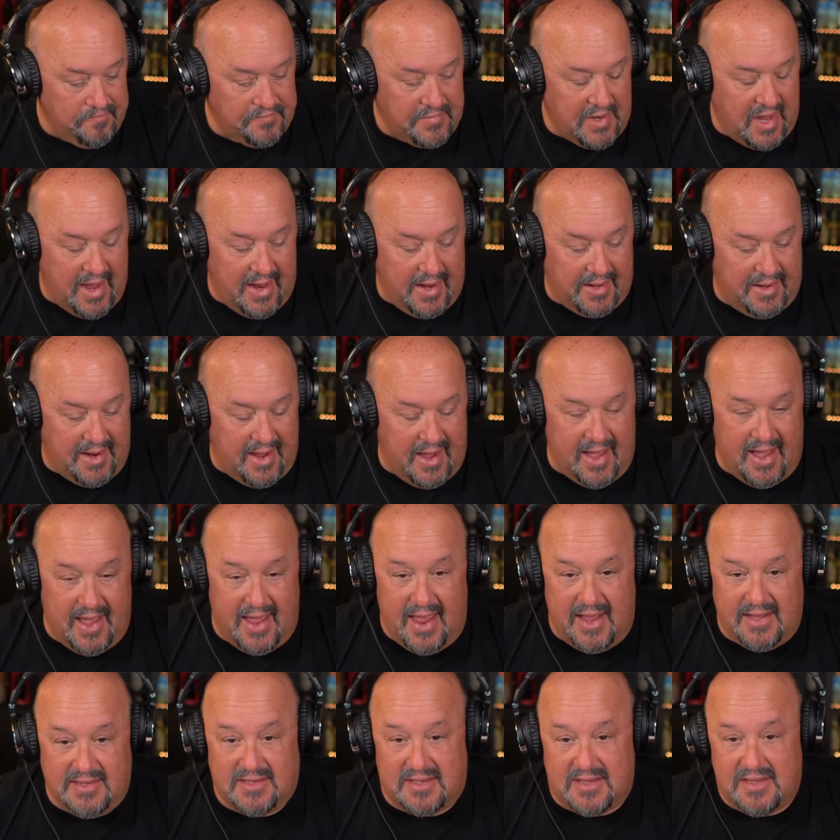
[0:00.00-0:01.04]
And
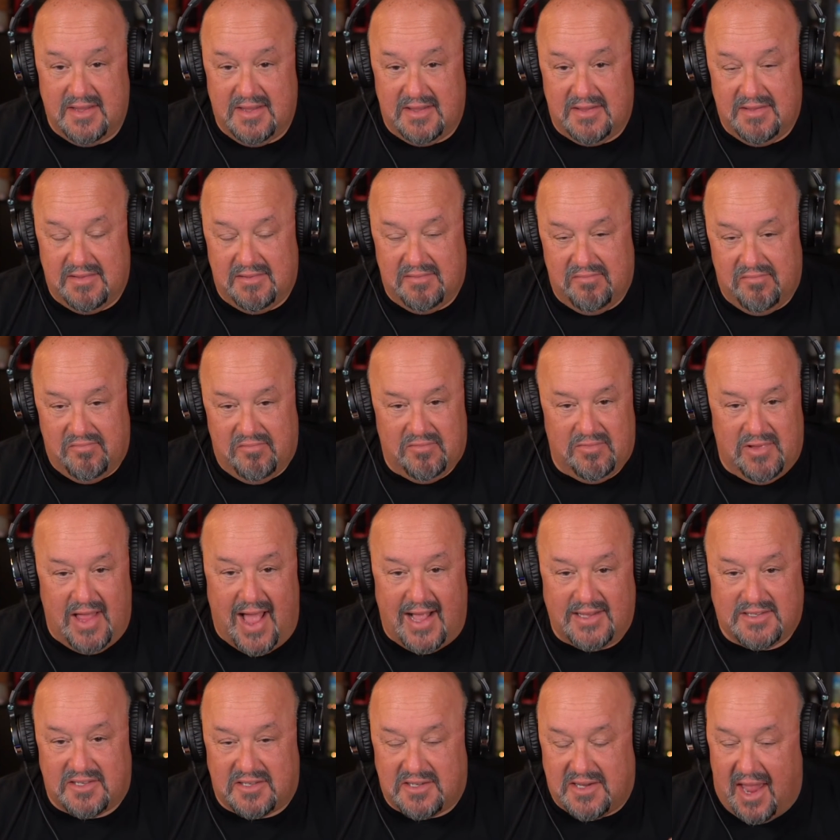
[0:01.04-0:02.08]

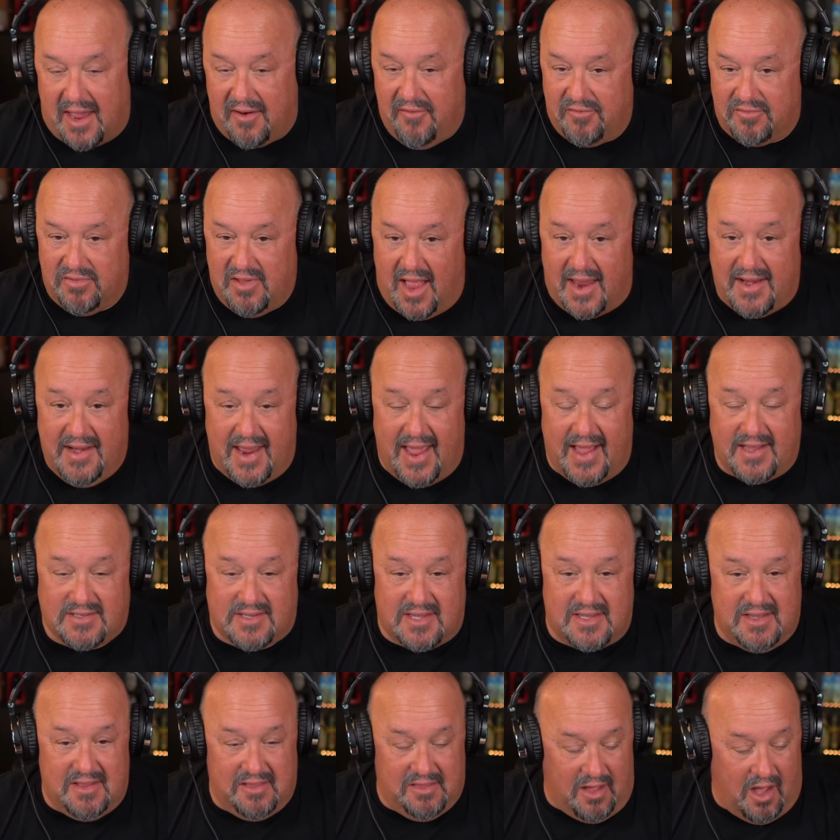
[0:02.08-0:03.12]
lasts kind of
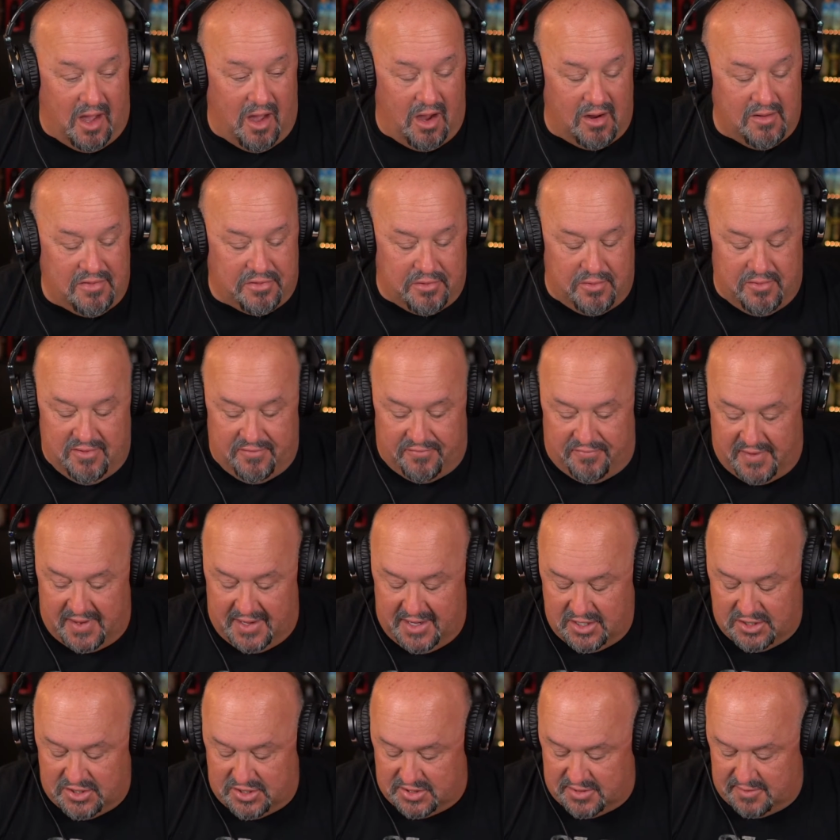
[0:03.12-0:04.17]
nice long through the
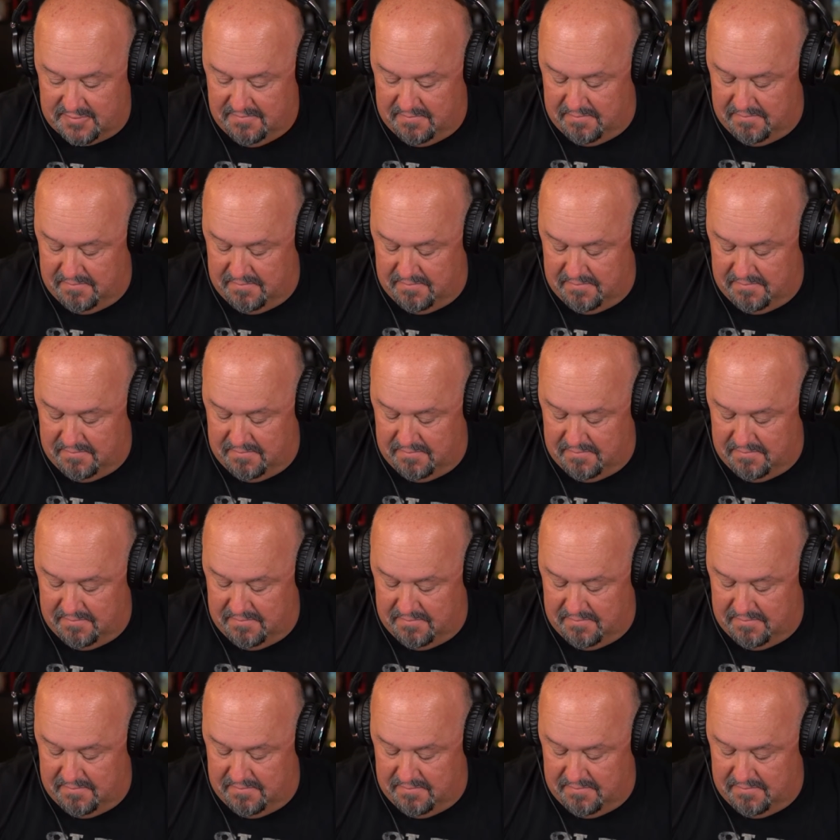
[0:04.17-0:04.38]
finish.